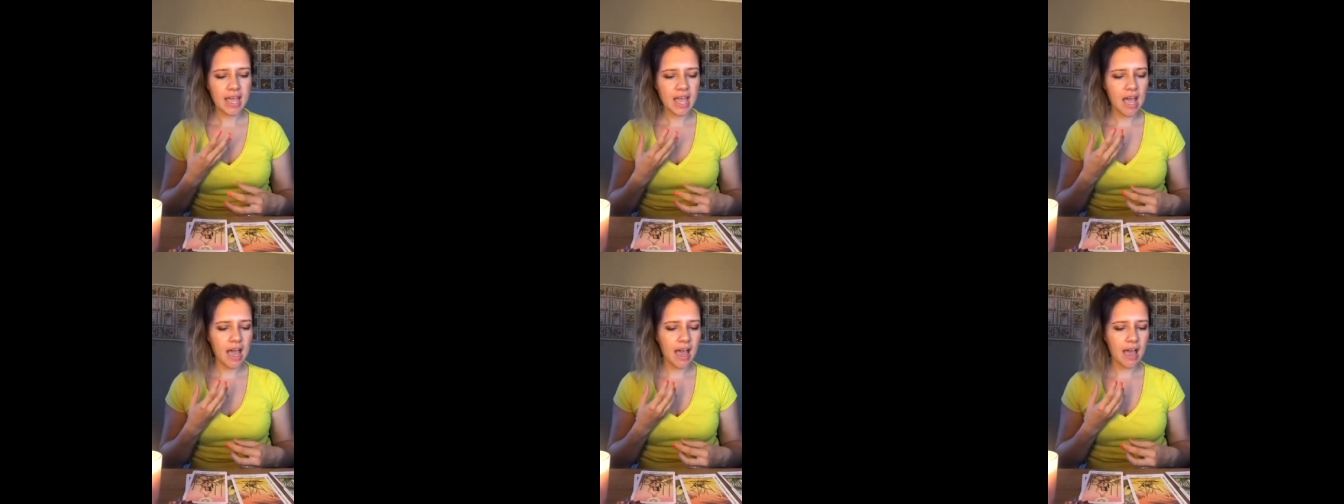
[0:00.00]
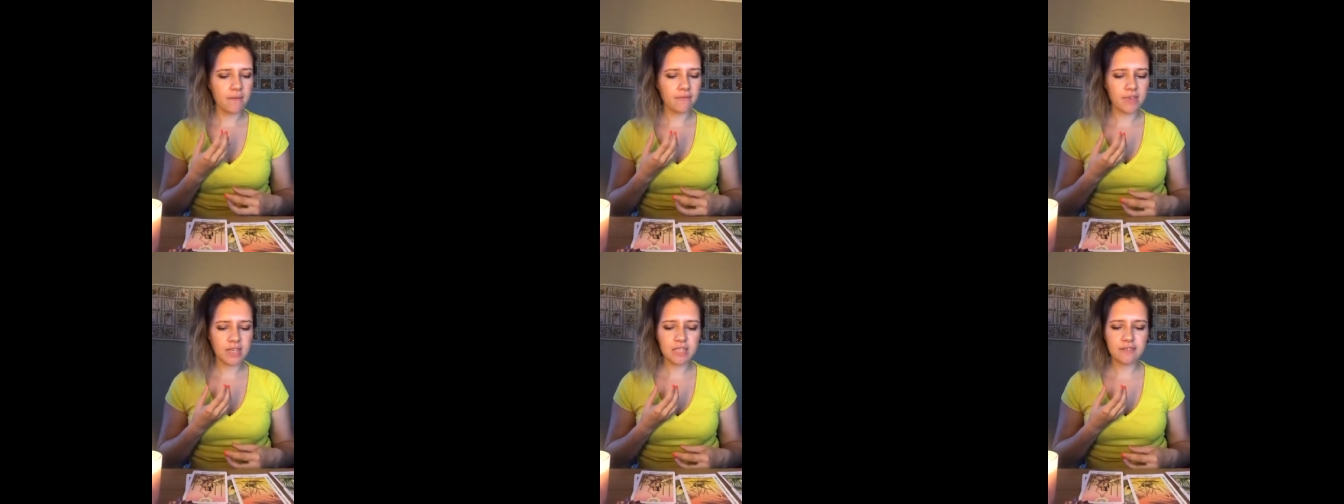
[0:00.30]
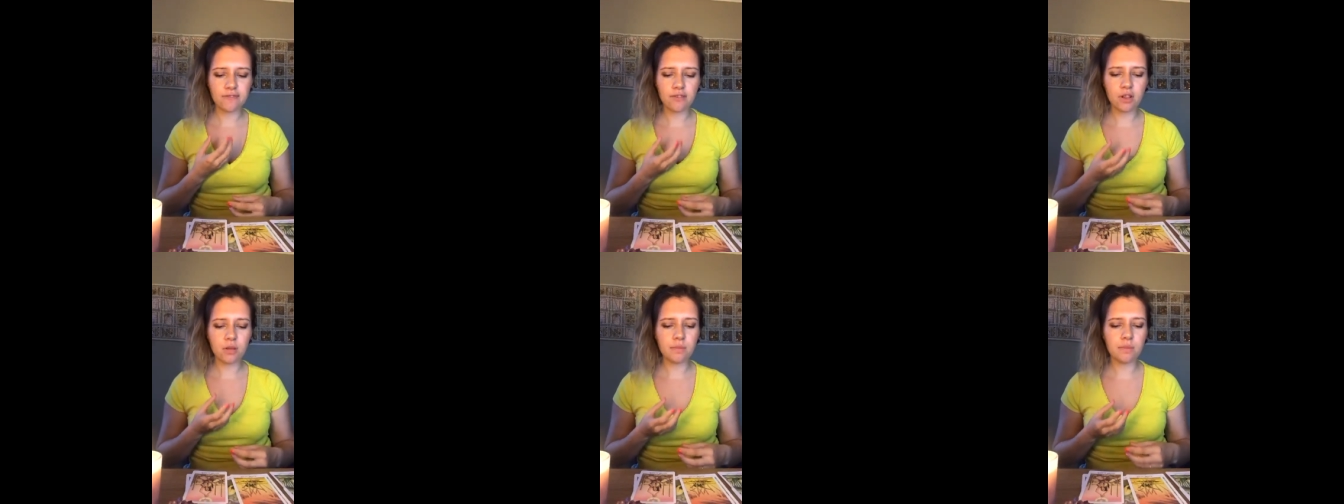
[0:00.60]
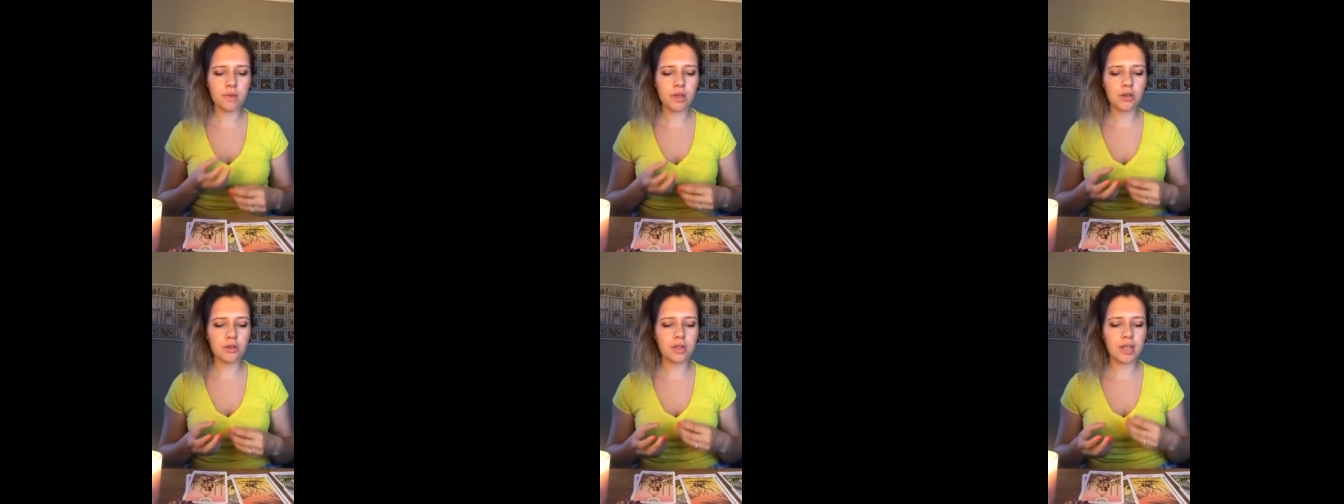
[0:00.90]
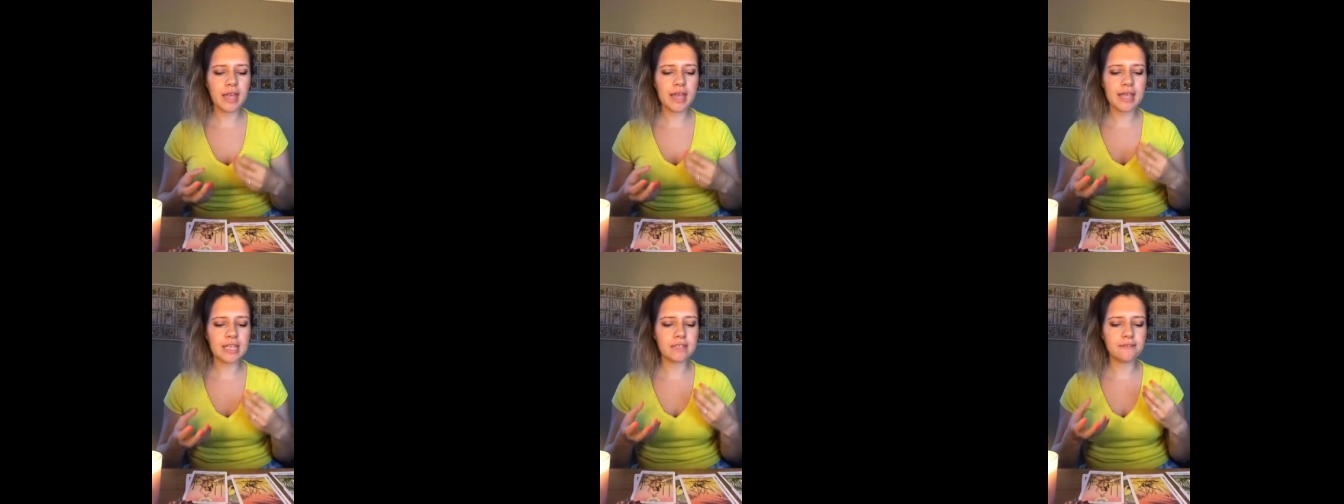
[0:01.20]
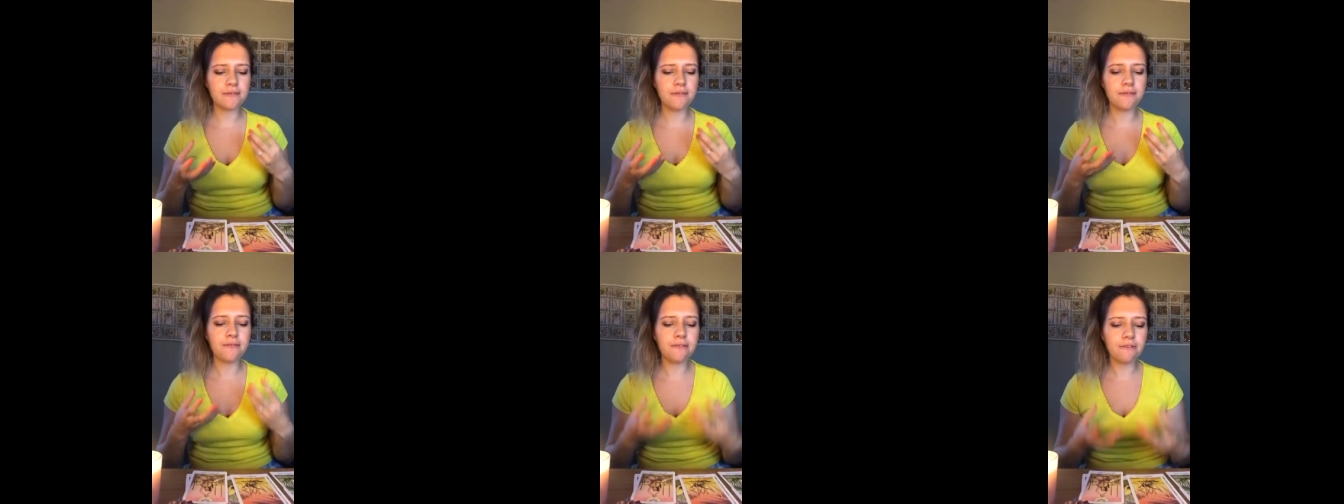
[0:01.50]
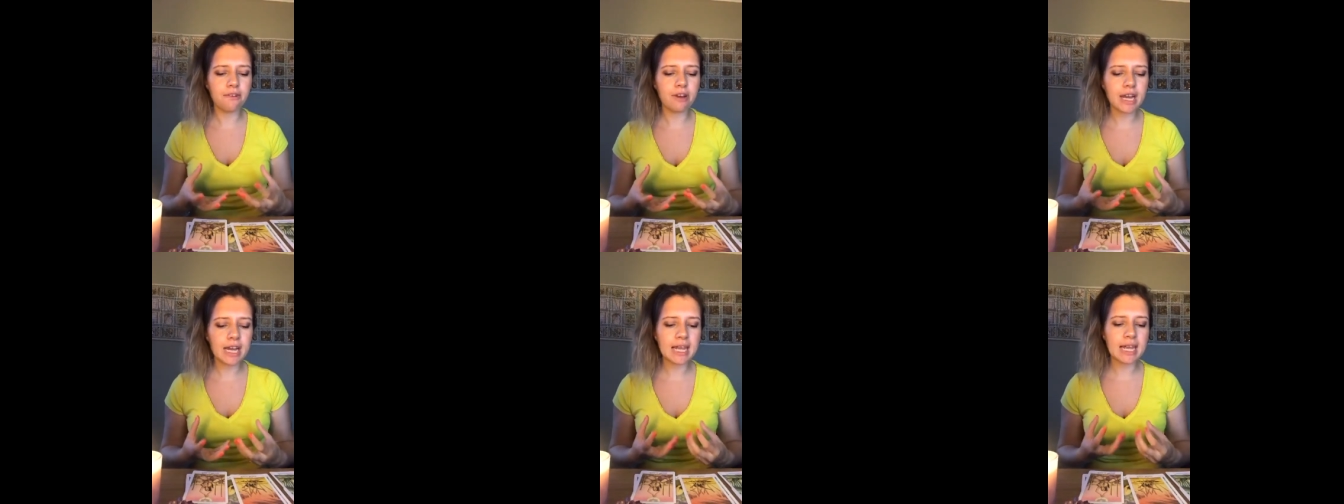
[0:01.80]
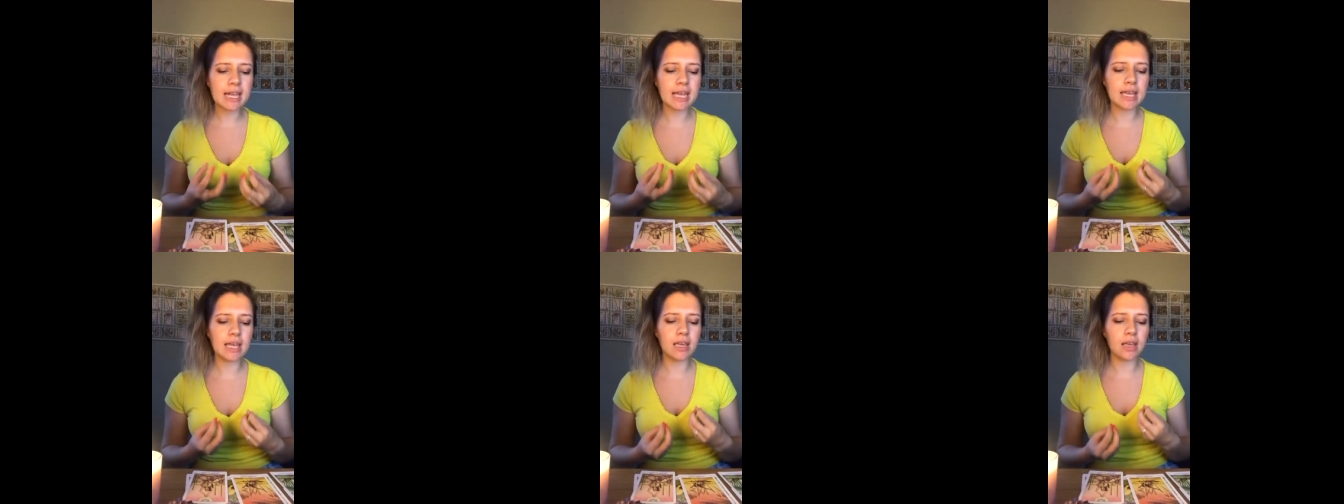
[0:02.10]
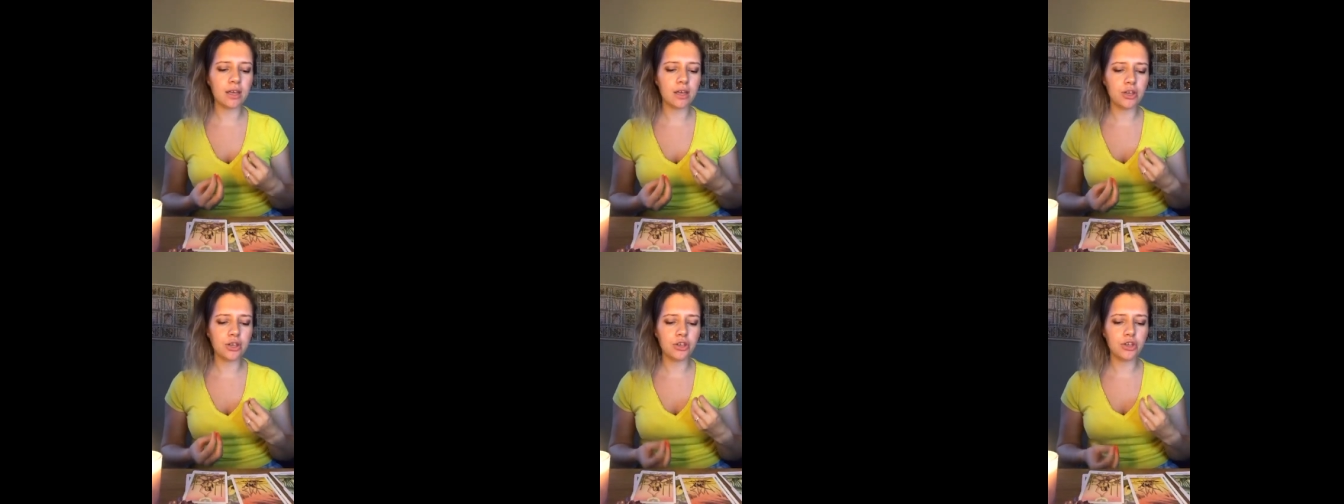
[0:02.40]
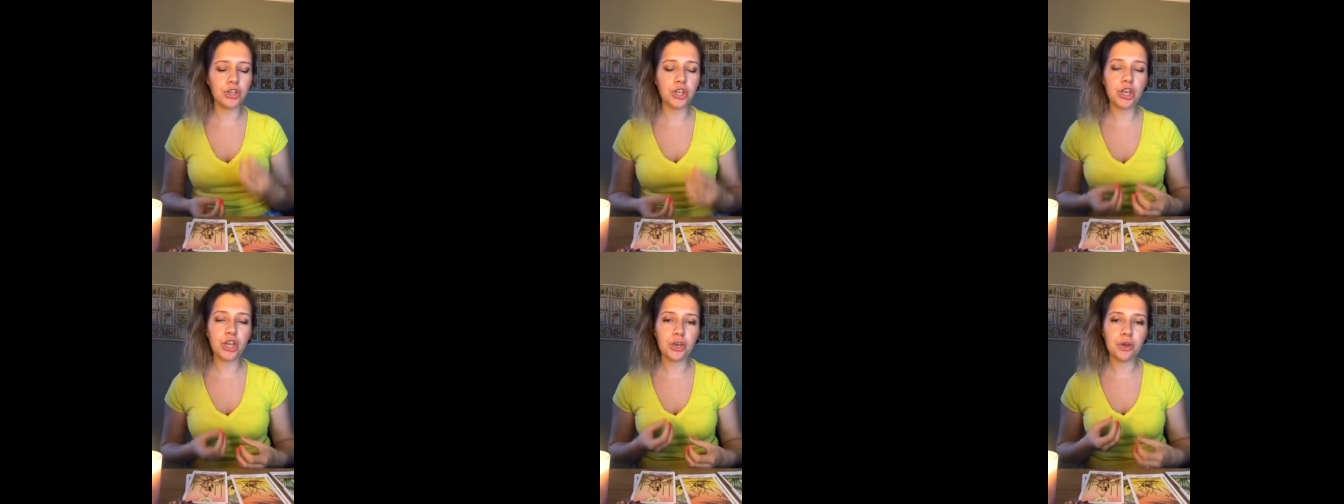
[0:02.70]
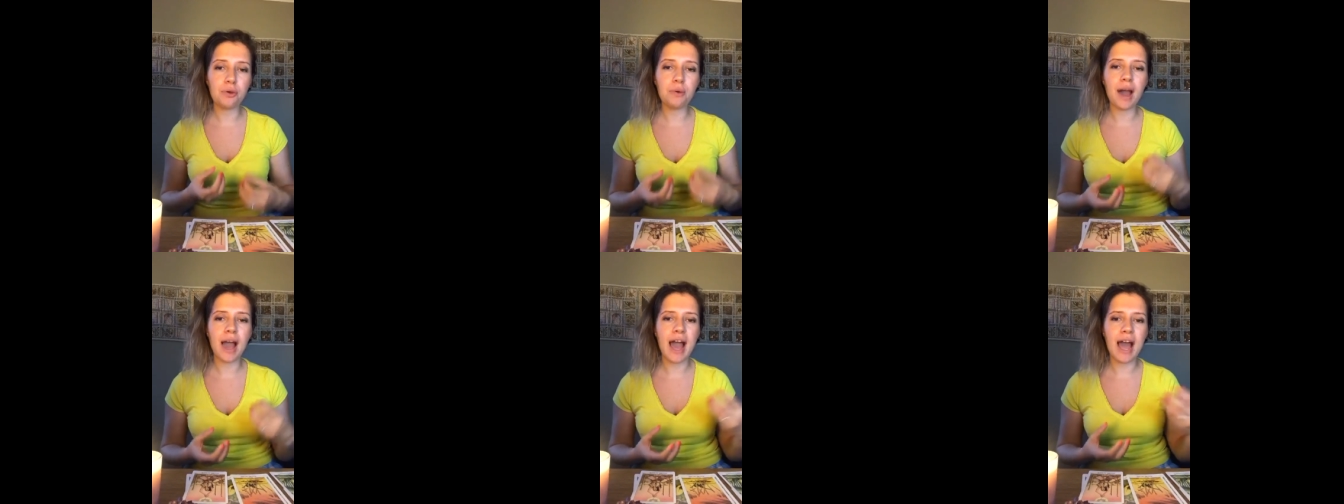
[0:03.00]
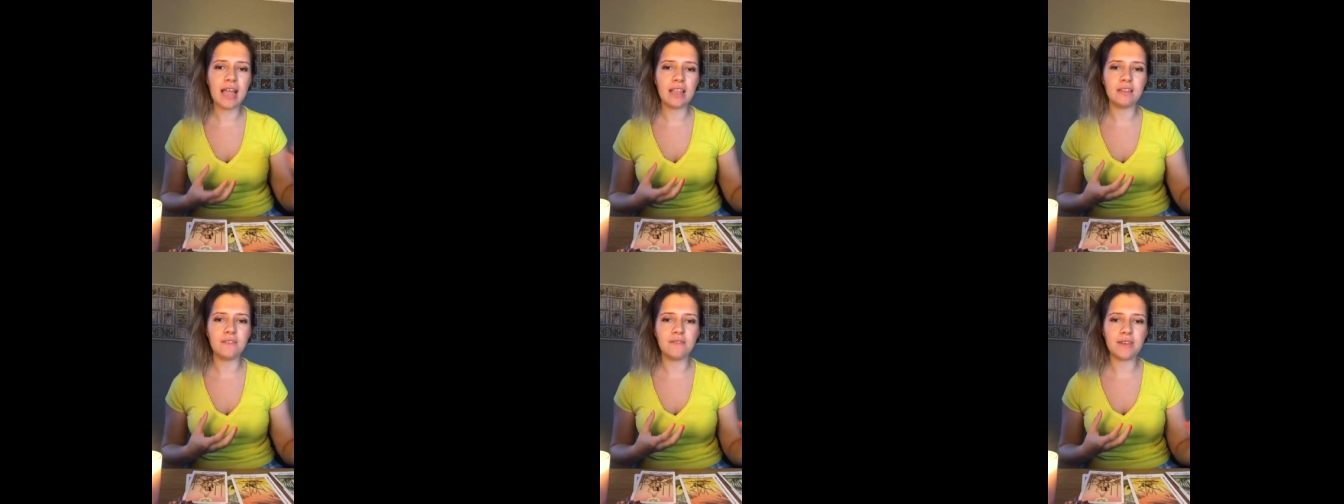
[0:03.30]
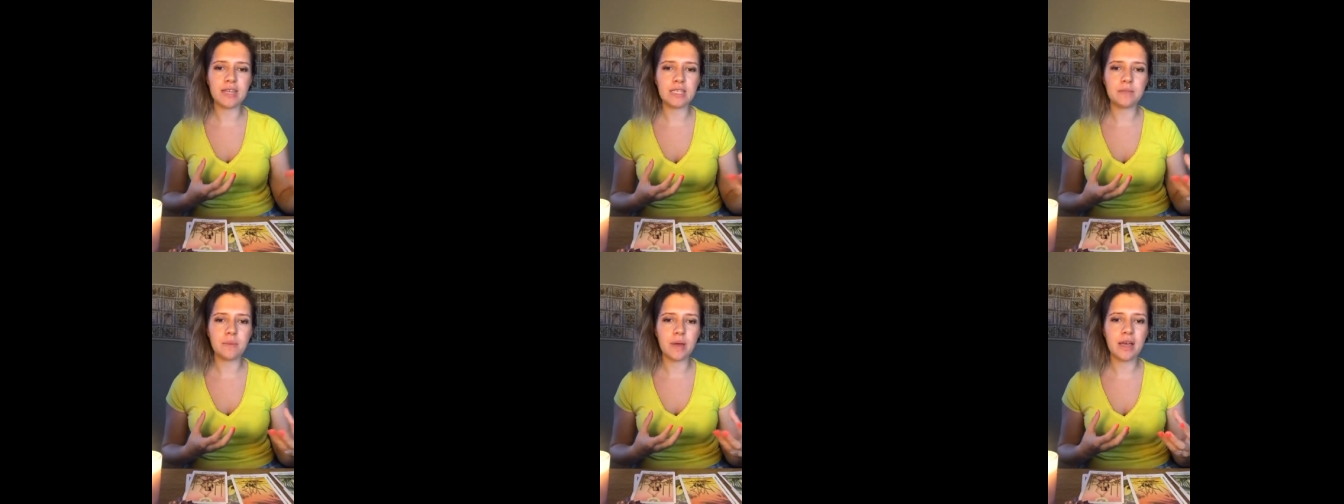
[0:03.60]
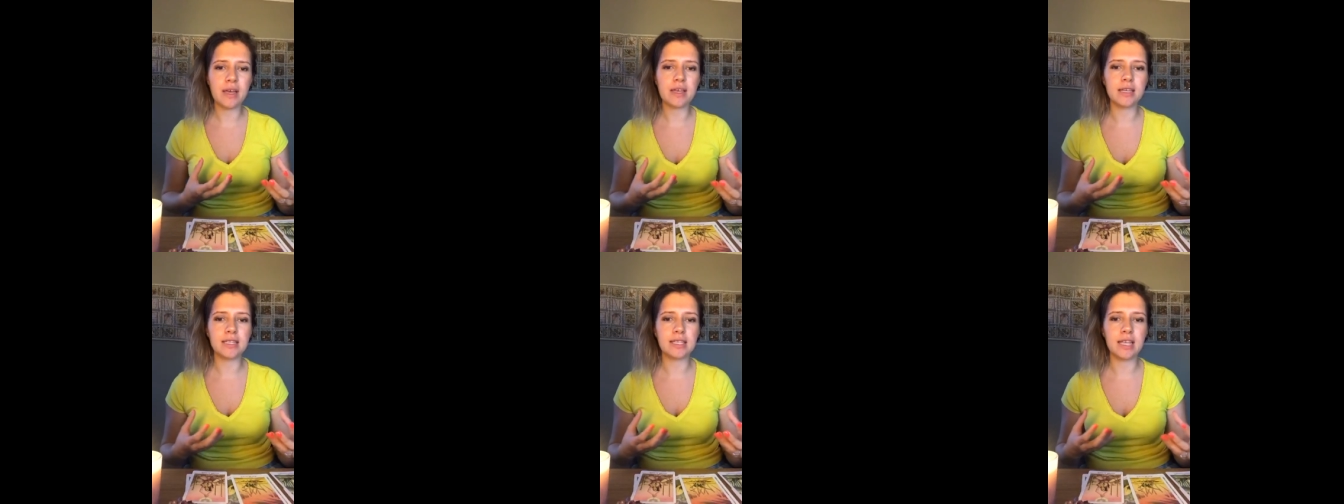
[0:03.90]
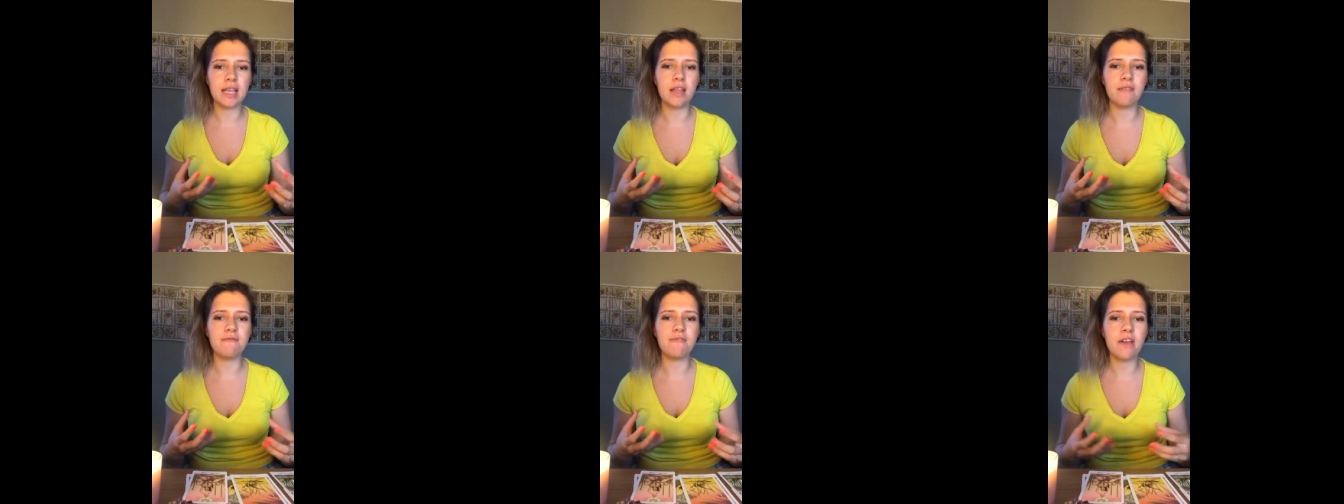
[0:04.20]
And um, this full moon is freeing you and this person.